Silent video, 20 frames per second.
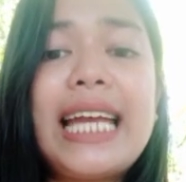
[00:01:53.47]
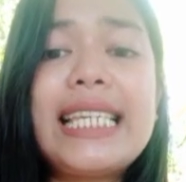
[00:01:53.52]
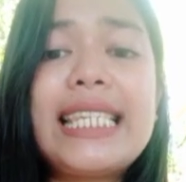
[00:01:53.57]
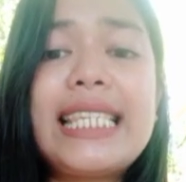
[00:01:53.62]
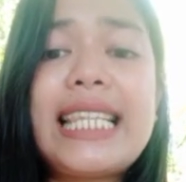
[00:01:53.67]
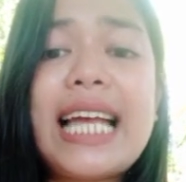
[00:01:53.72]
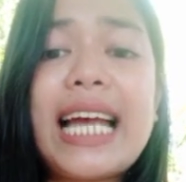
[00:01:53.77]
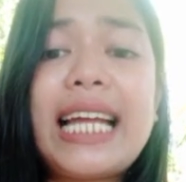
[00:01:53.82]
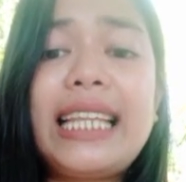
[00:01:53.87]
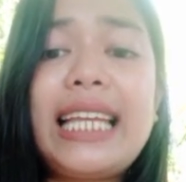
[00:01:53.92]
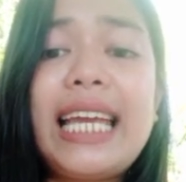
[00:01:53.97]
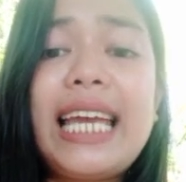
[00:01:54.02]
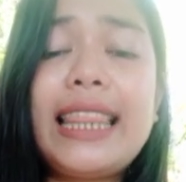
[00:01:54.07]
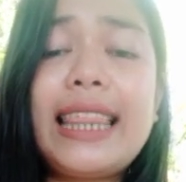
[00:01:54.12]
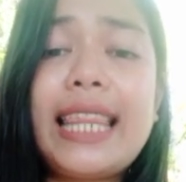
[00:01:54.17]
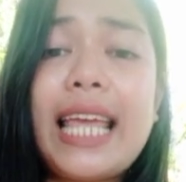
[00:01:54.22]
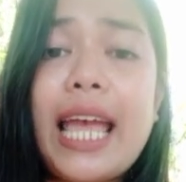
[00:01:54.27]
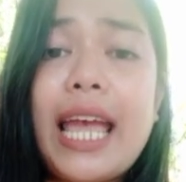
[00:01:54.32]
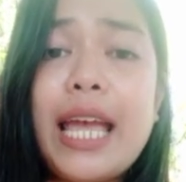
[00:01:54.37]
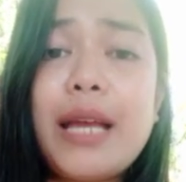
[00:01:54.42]
is that
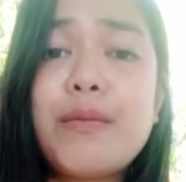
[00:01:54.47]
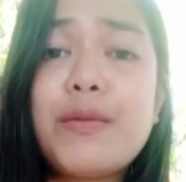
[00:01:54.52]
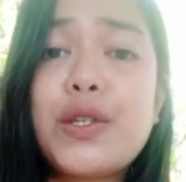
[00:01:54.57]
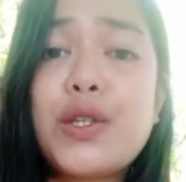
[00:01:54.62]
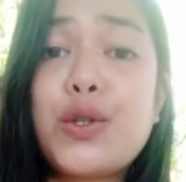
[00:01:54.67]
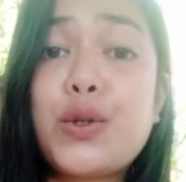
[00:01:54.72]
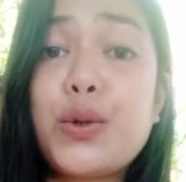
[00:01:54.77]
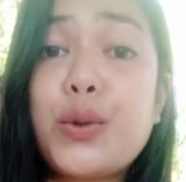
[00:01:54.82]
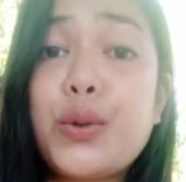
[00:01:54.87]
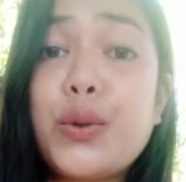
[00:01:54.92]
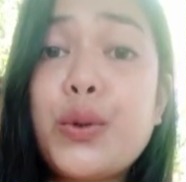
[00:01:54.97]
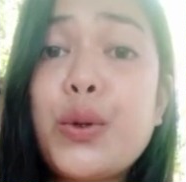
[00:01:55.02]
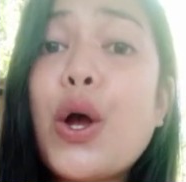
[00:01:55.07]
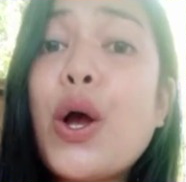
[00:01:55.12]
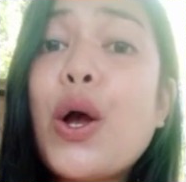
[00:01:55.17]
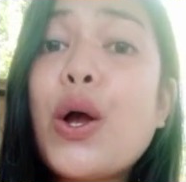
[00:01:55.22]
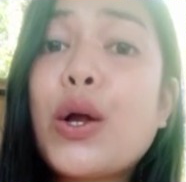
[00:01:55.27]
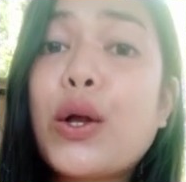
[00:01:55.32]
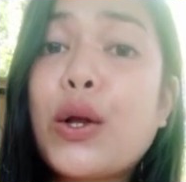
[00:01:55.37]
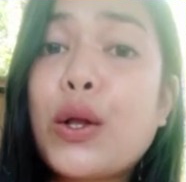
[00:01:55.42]
it aims to
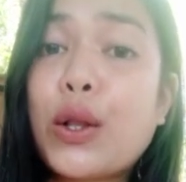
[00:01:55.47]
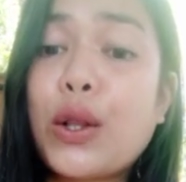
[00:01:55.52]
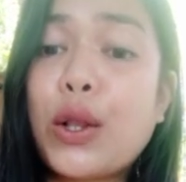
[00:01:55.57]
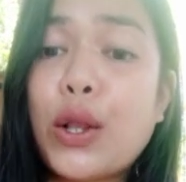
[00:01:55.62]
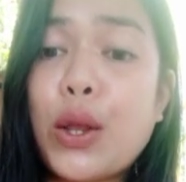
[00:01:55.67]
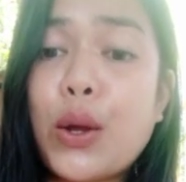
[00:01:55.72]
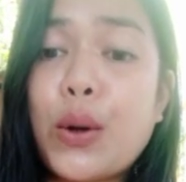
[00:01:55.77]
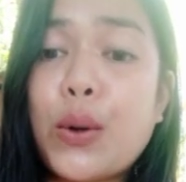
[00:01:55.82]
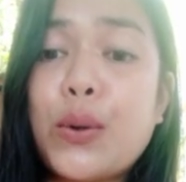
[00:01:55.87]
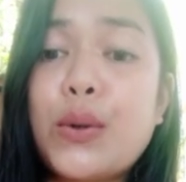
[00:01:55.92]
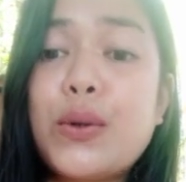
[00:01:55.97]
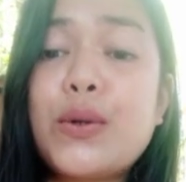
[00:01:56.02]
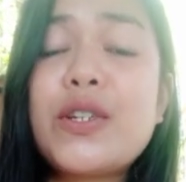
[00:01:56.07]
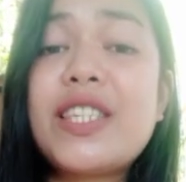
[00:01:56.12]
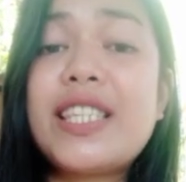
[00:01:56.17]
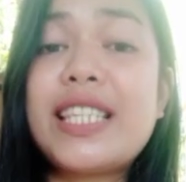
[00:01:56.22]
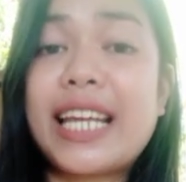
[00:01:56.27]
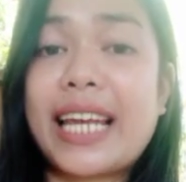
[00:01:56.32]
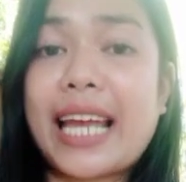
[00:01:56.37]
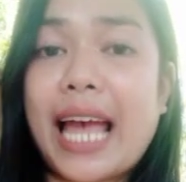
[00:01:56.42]

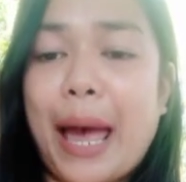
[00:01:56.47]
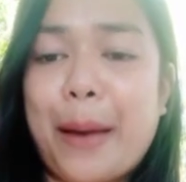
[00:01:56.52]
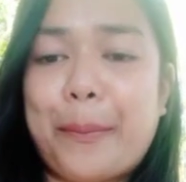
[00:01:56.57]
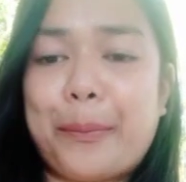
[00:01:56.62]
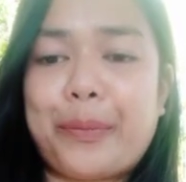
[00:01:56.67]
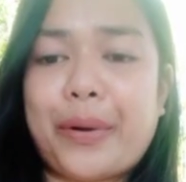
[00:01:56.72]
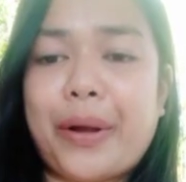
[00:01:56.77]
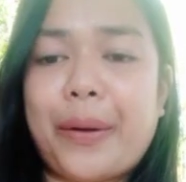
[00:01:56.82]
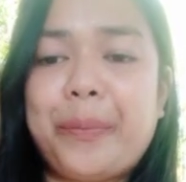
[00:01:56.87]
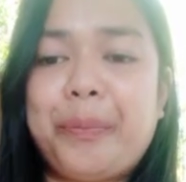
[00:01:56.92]
close the gap